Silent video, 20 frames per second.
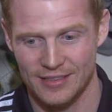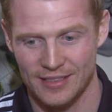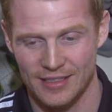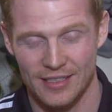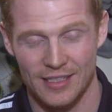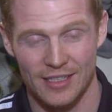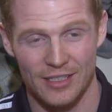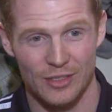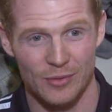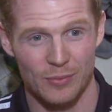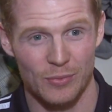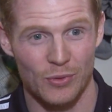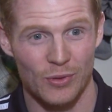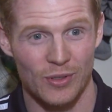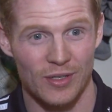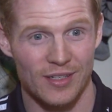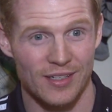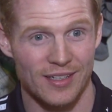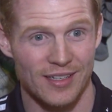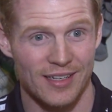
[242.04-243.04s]
a great
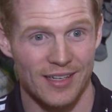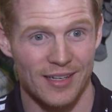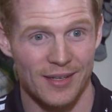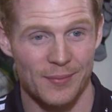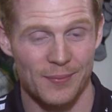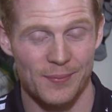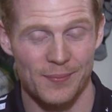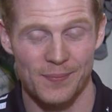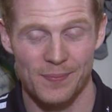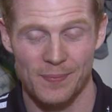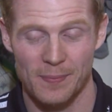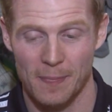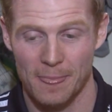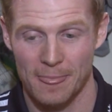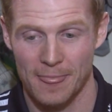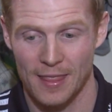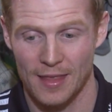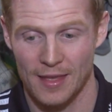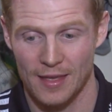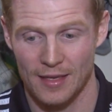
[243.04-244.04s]
sport, and
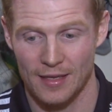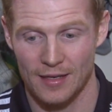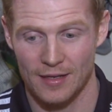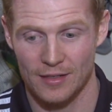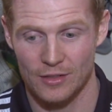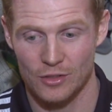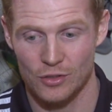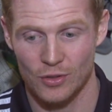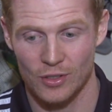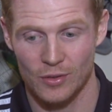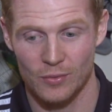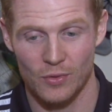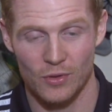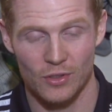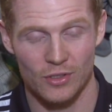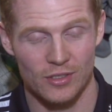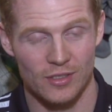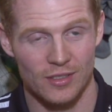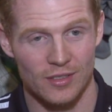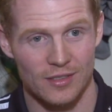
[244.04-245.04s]
I enjoy
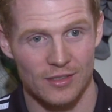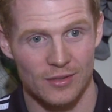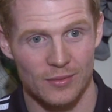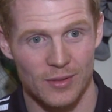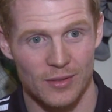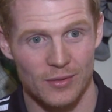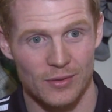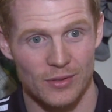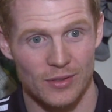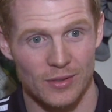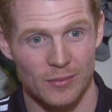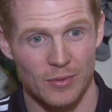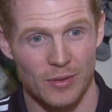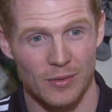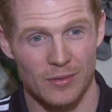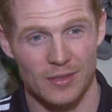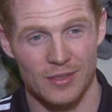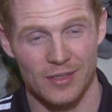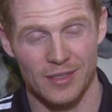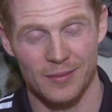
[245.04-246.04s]
watching it as well, so I'd
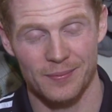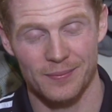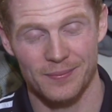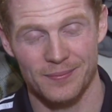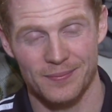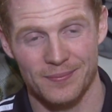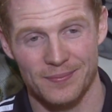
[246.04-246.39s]
probably say him.